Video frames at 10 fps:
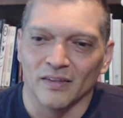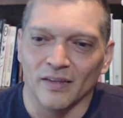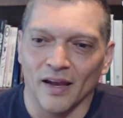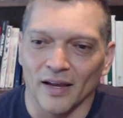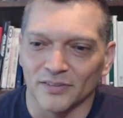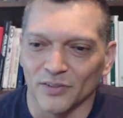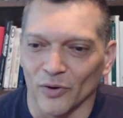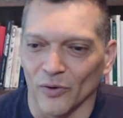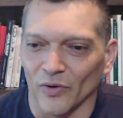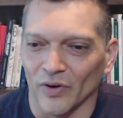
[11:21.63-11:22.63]
Yeah, and
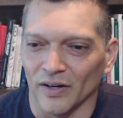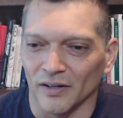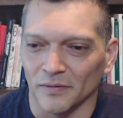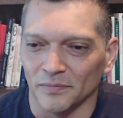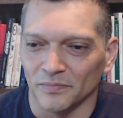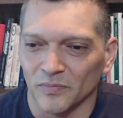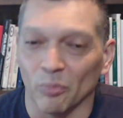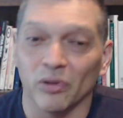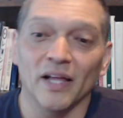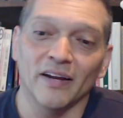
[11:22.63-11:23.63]
so The
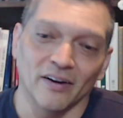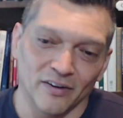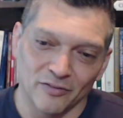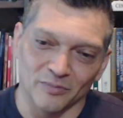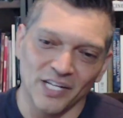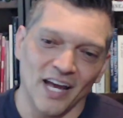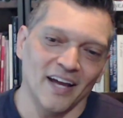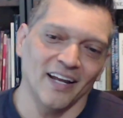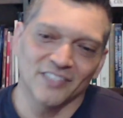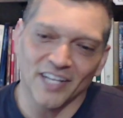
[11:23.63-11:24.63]
Player from
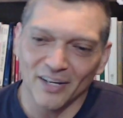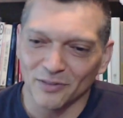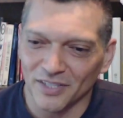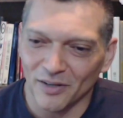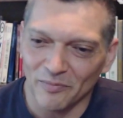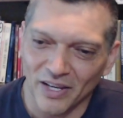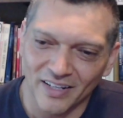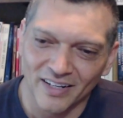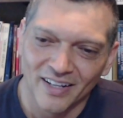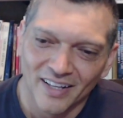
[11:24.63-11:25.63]
Chad. Hey, Chad, what's up,
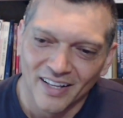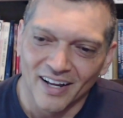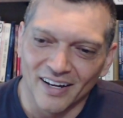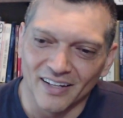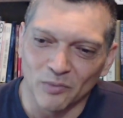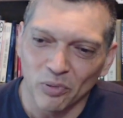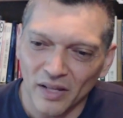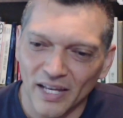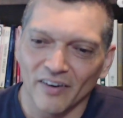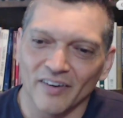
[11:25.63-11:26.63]
man? The
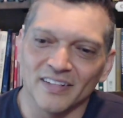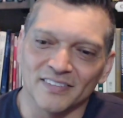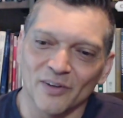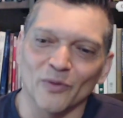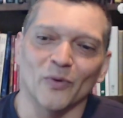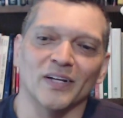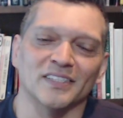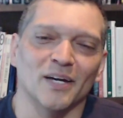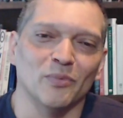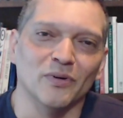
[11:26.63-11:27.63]
Player is another great
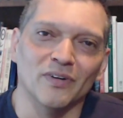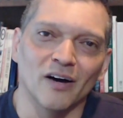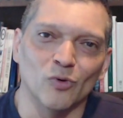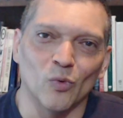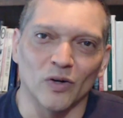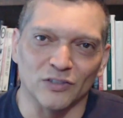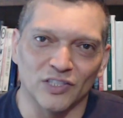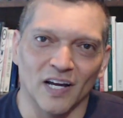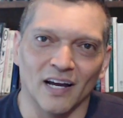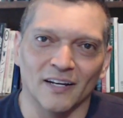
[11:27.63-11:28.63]
example of a one
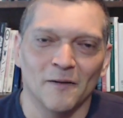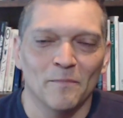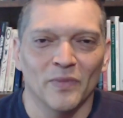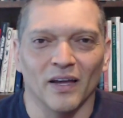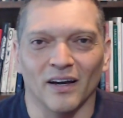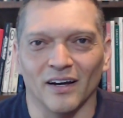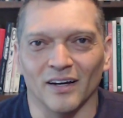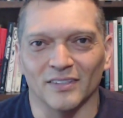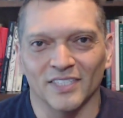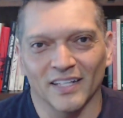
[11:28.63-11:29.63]
shot.
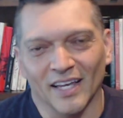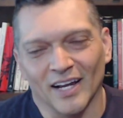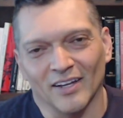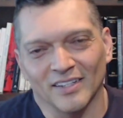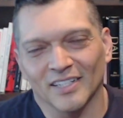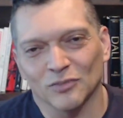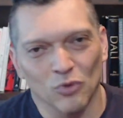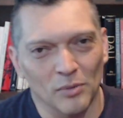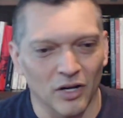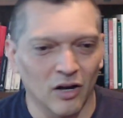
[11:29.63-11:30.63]
Check that out. I think that's
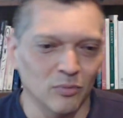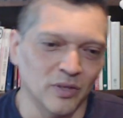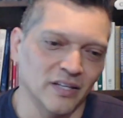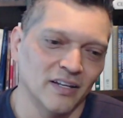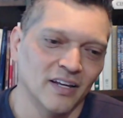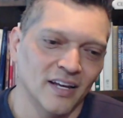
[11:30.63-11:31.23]
Robert Altman.